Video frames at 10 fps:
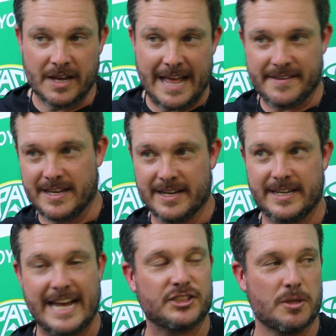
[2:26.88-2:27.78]
The guy that can
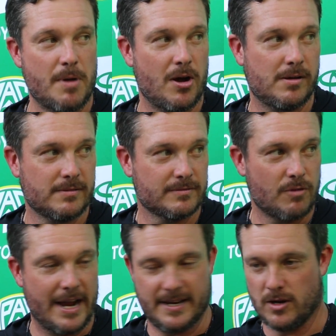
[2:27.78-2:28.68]
catch the ball,
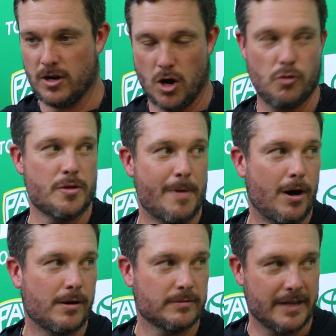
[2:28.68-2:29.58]
right, own the
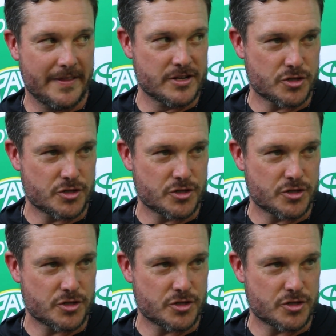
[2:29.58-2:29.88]
ball, and then